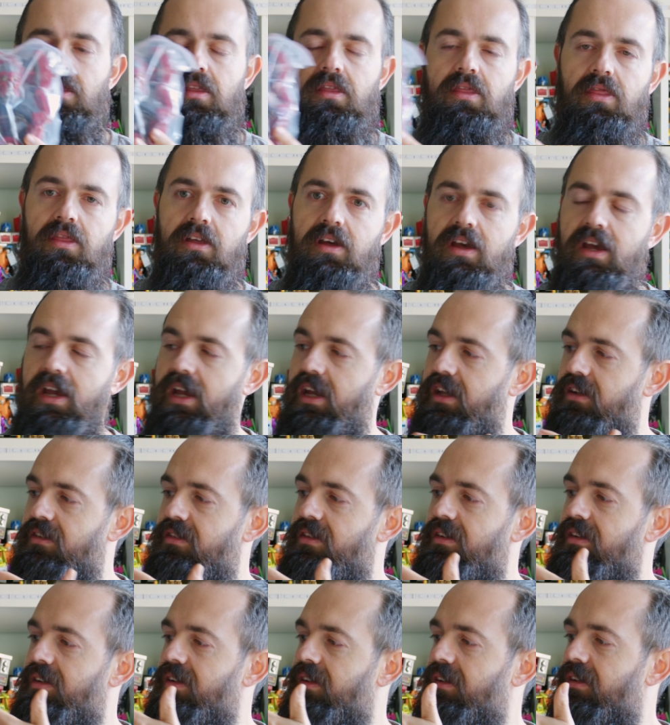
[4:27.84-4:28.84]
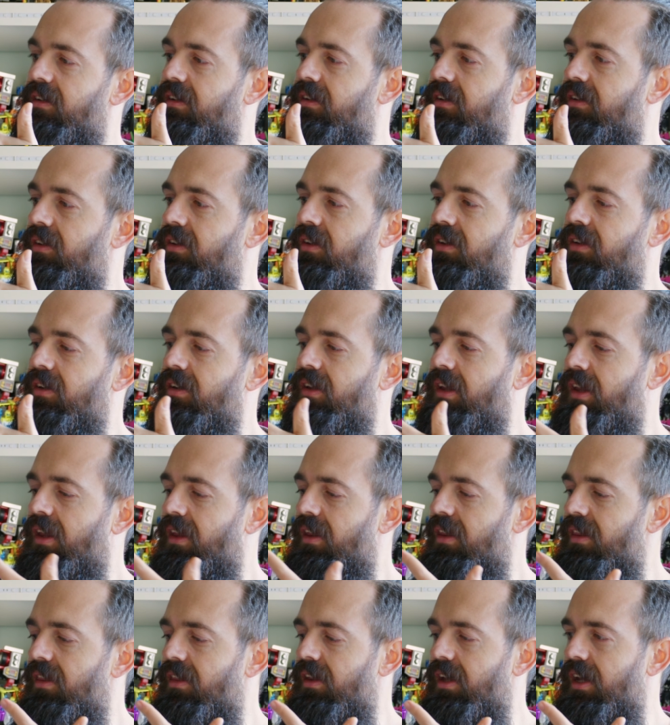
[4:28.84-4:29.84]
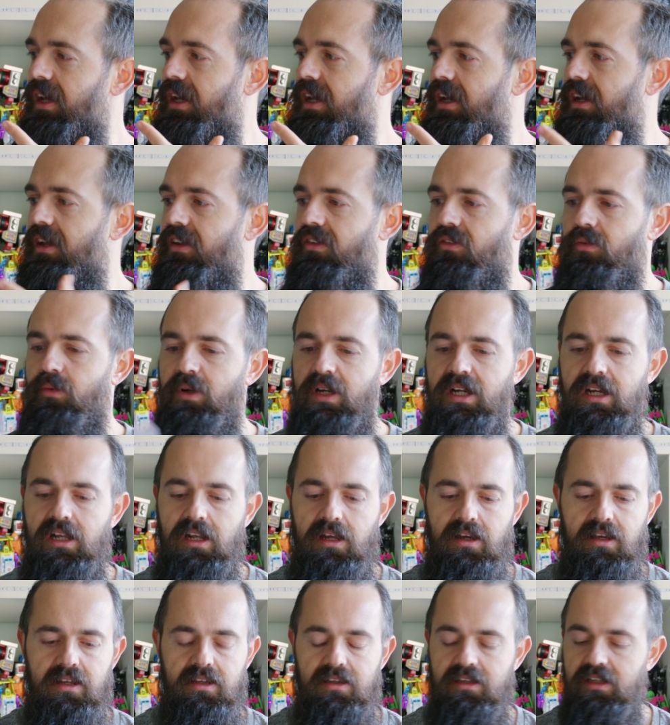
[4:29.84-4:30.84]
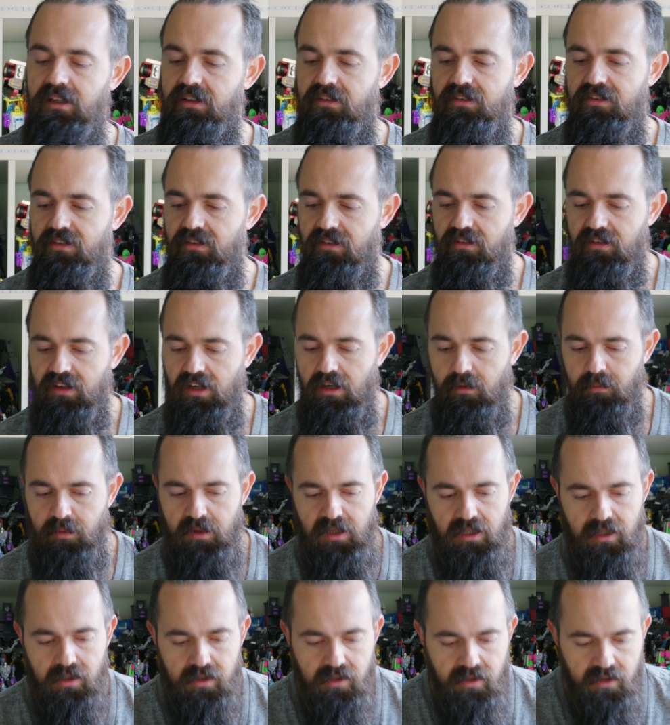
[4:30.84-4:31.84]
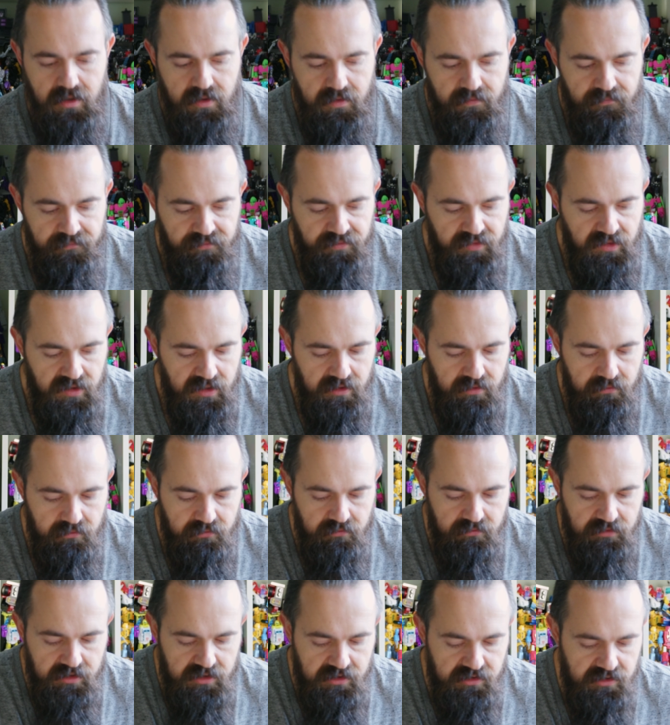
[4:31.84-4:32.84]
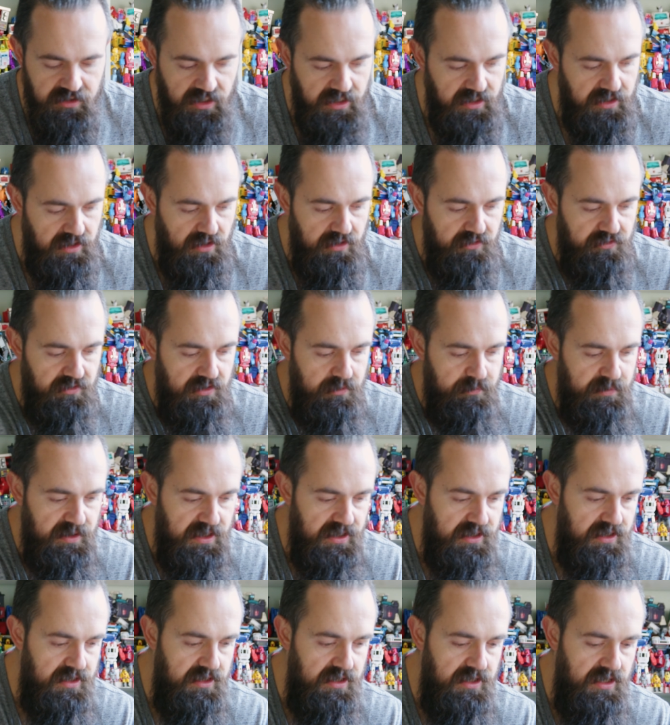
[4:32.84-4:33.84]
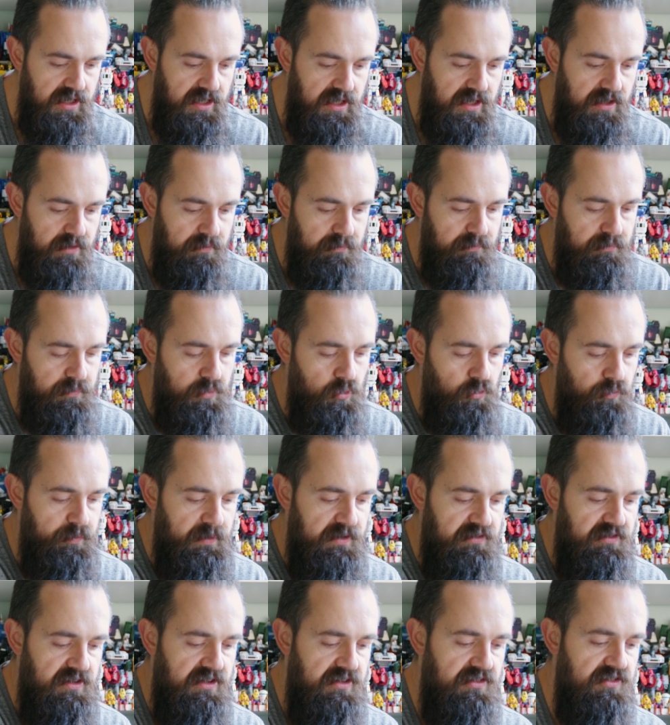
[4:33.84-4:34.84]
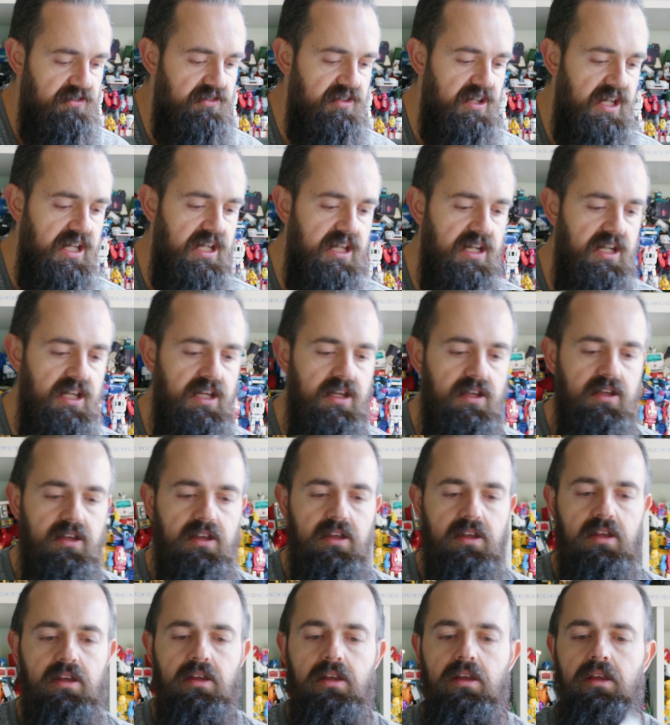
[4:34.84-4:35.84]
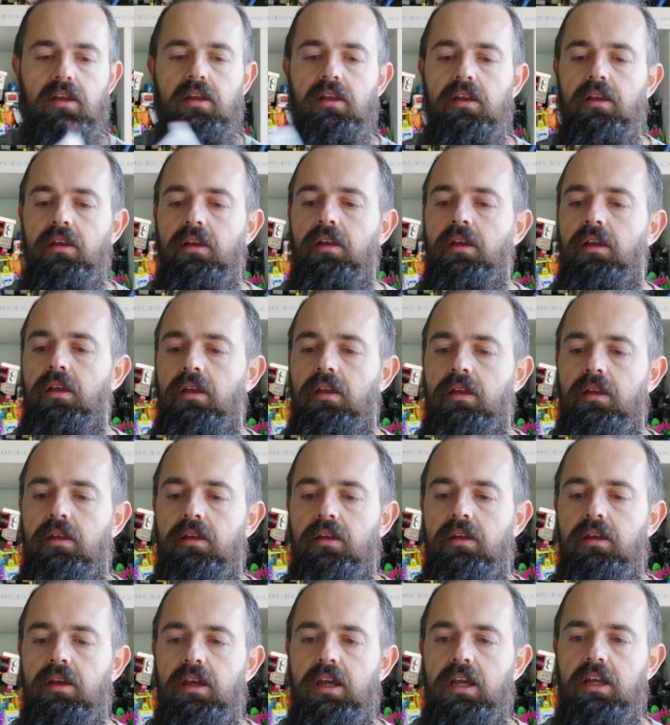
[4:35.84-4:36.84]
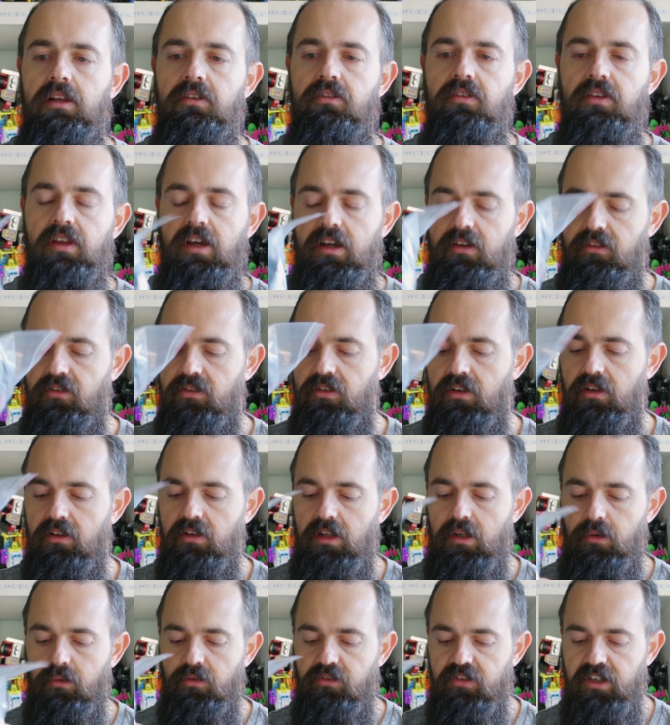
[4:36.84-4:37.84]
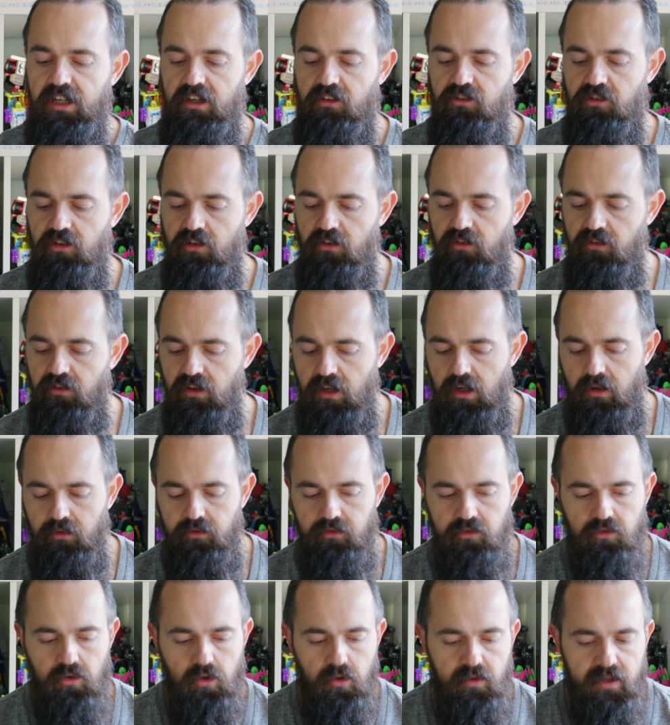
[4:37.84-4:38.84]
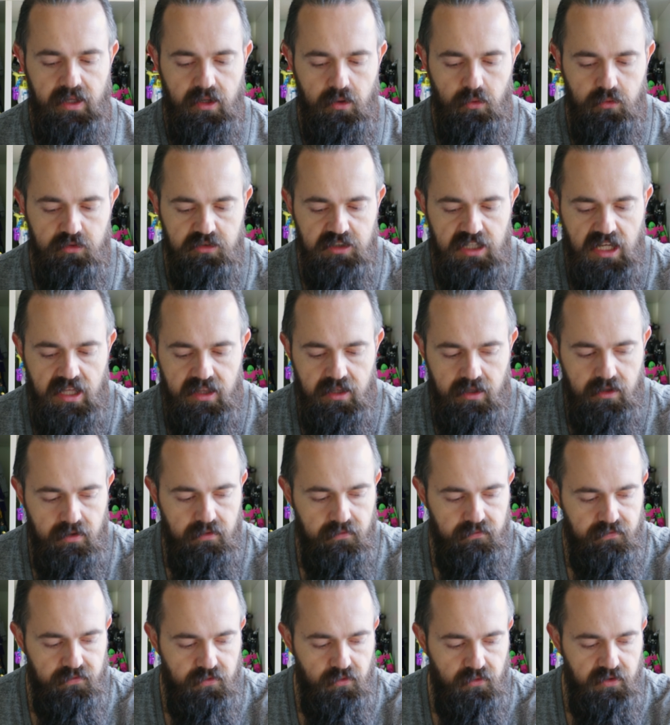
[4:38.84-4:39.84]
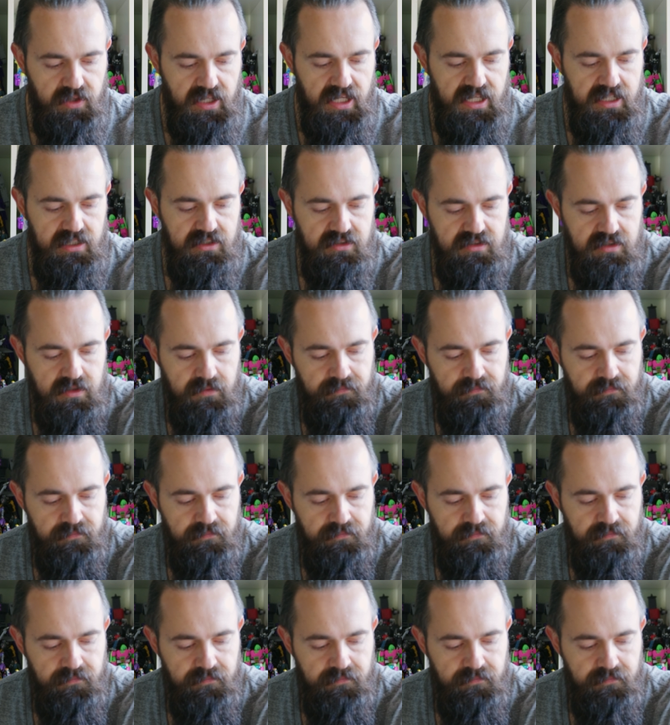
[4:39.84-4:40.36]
the head there as well. I mean, this is going to be ridiculously big. We've basically just taken it into those little sections, and I'll screw that all together for the end